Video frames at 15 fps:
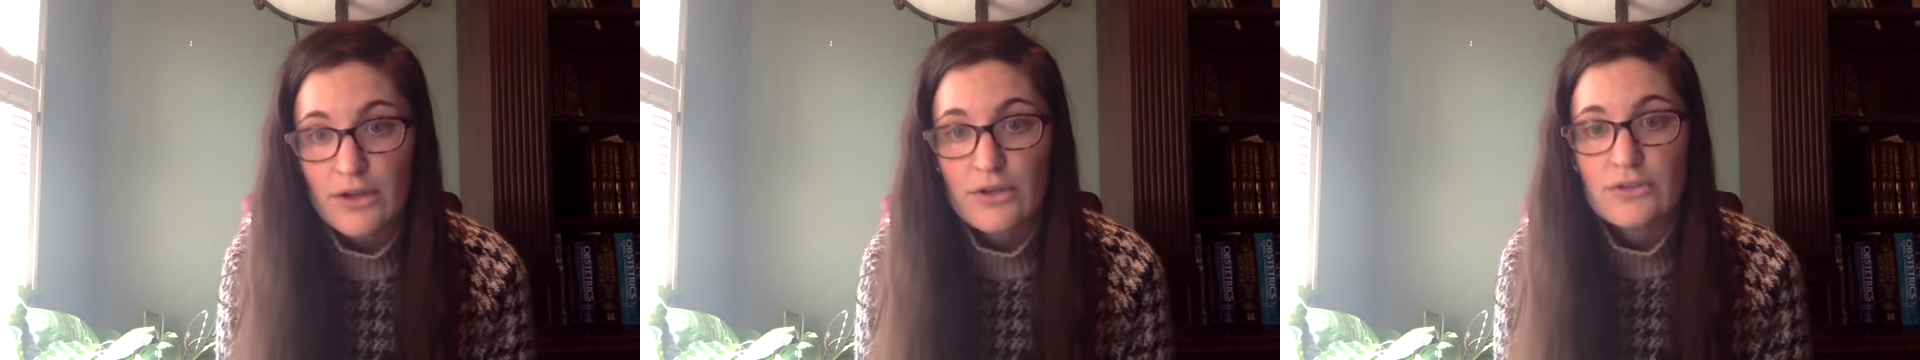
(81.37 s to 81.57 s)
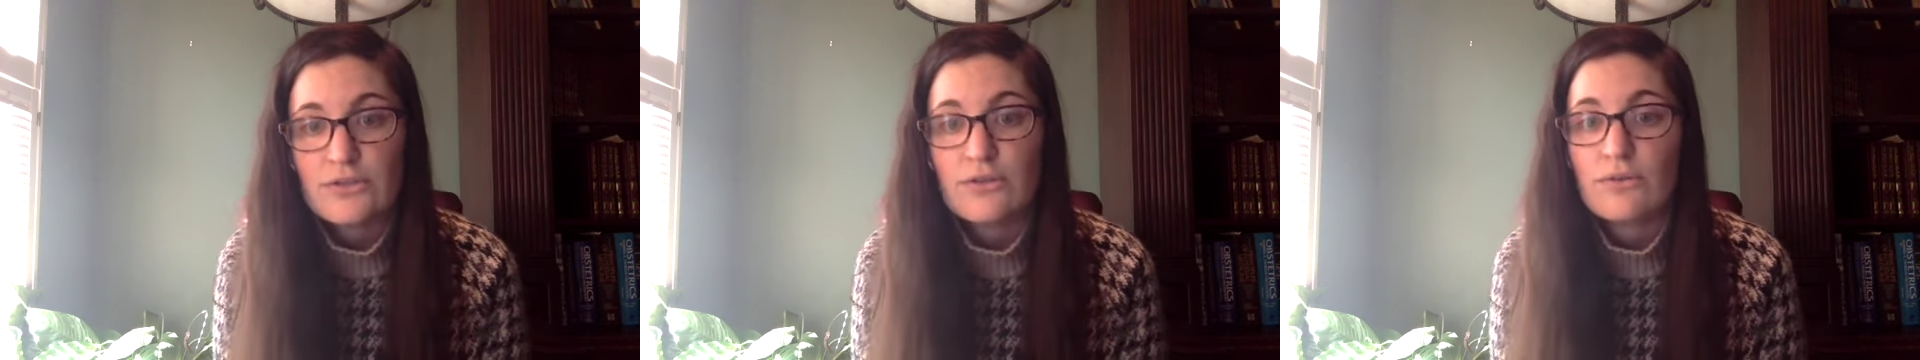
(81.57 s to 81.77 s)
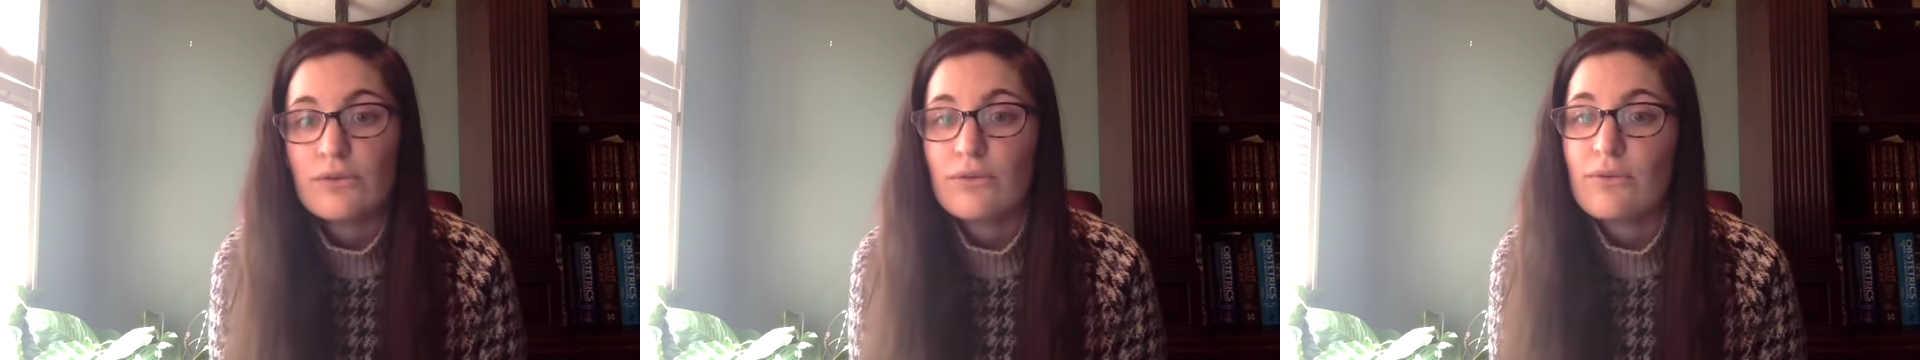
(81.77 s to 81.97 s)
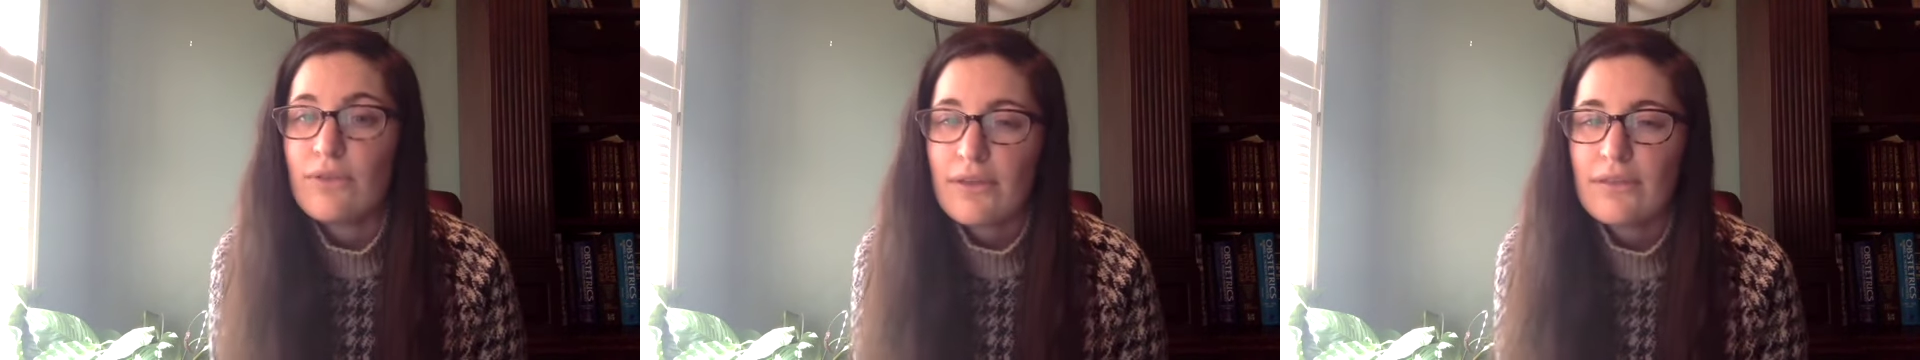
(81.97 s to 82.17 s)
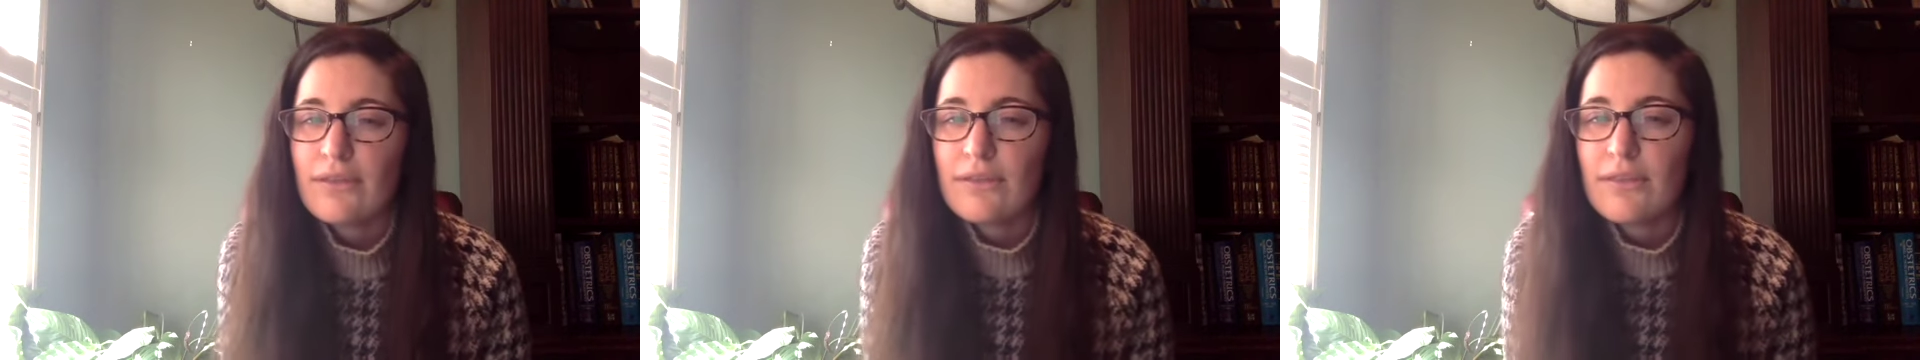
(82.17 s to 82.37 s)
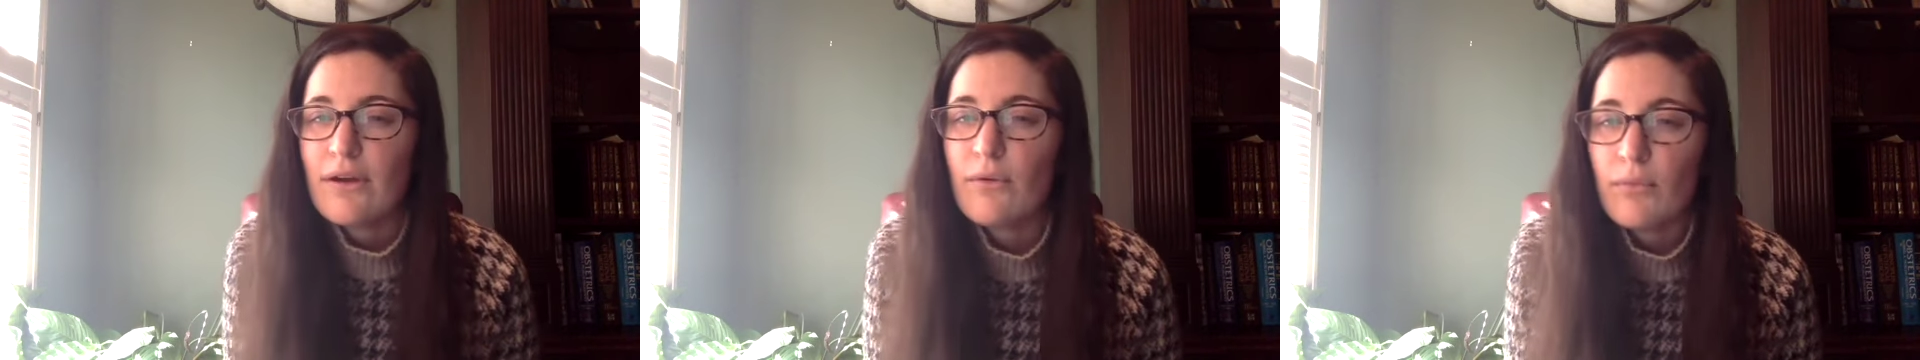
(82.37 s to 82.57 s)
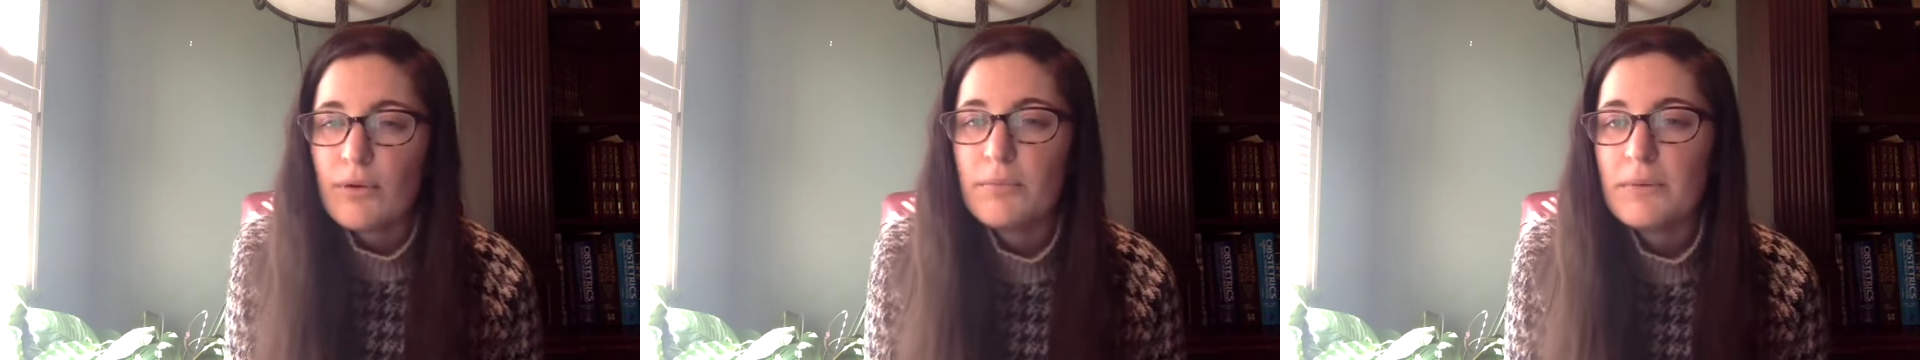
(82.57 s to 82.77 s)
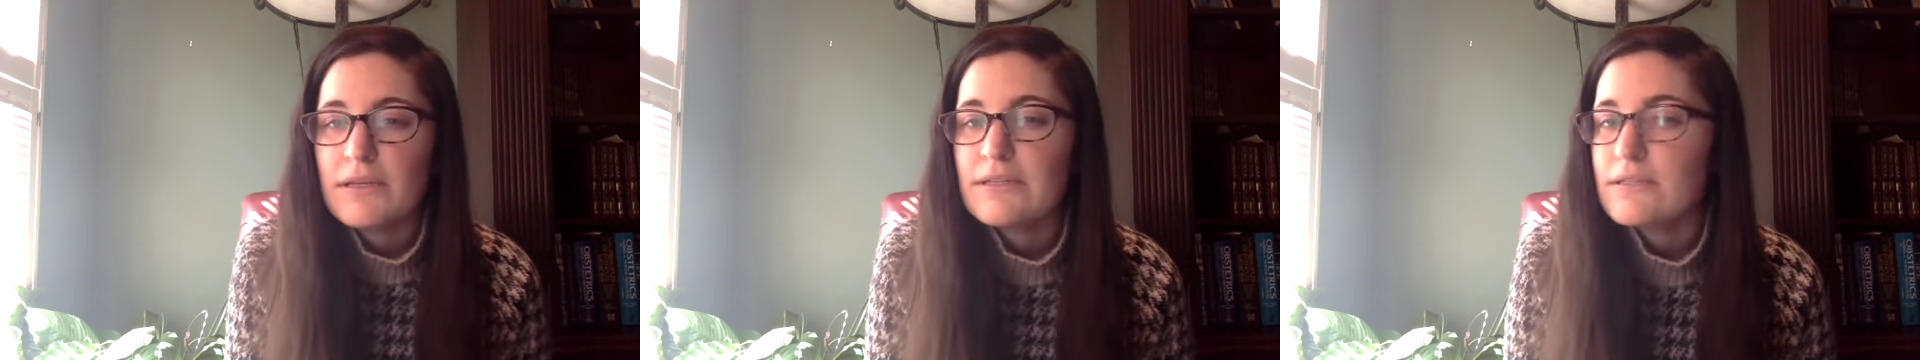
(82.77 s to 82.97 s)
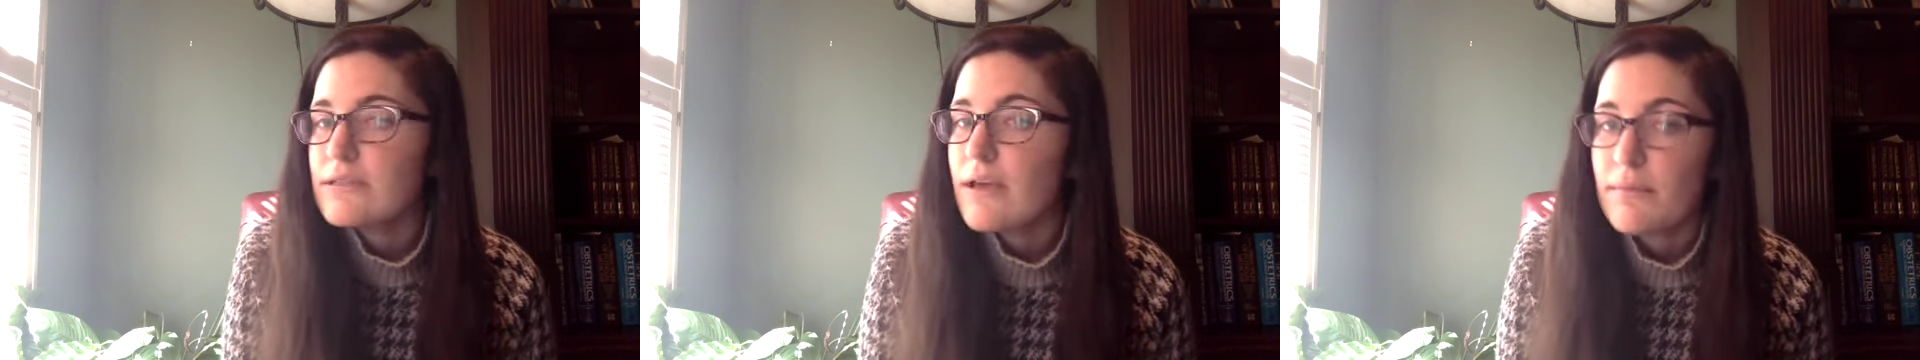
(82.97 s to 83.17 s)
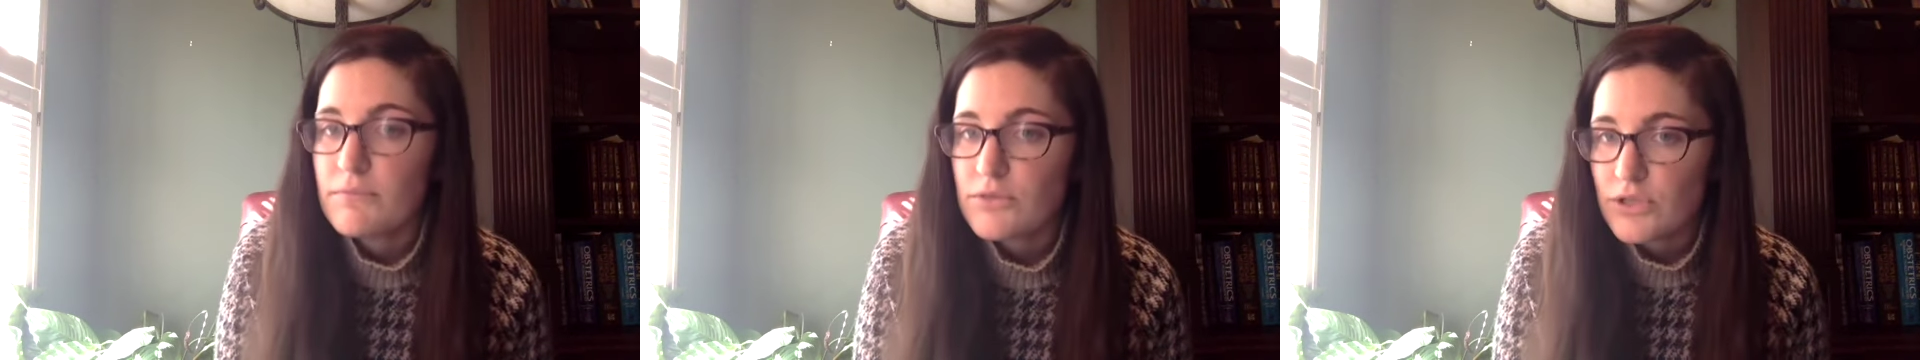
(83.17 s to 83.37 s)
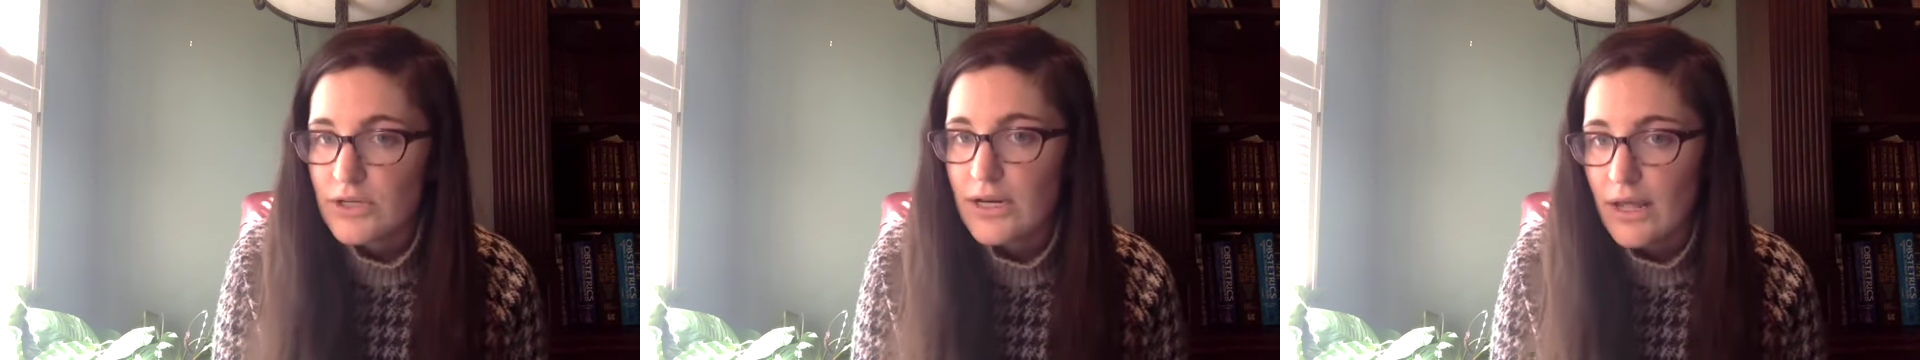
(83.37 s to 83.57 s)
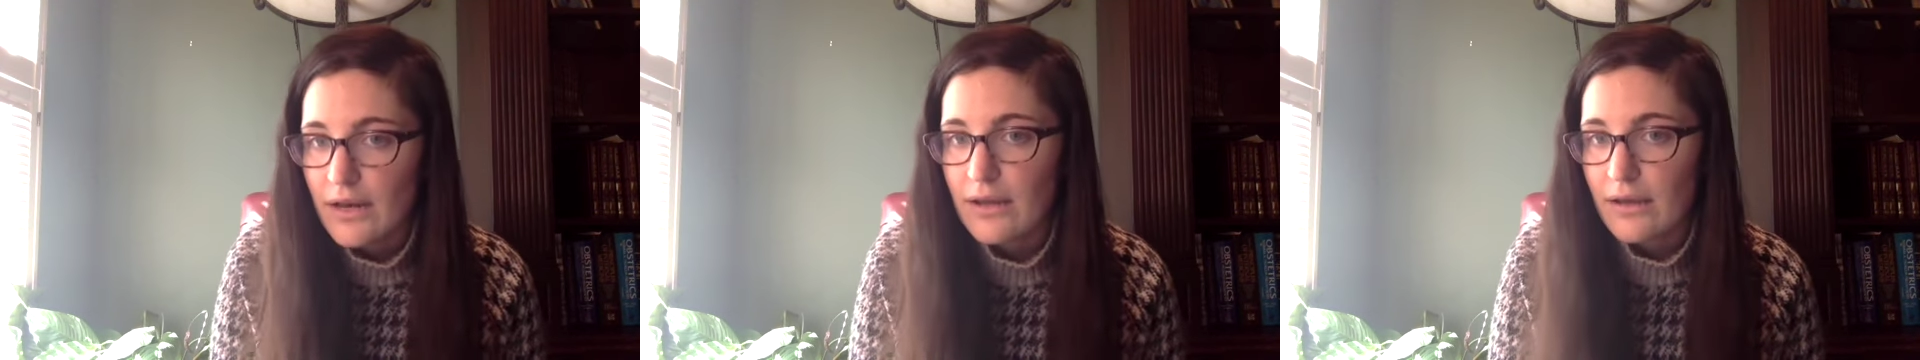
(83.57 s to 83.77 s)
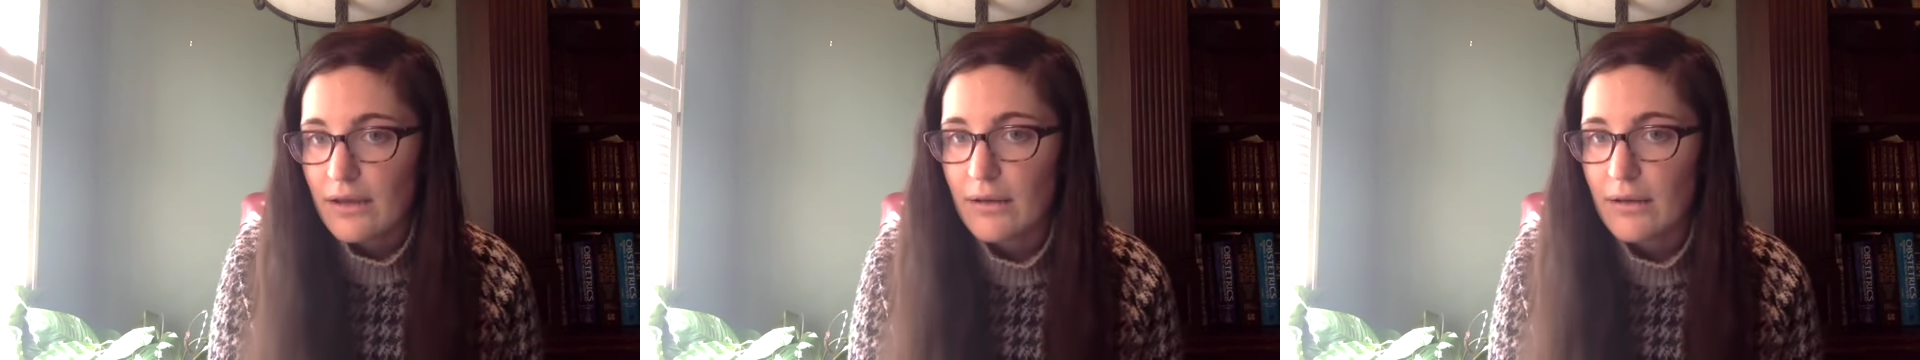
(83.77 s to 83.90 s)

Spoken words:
So you think that there would be some genetic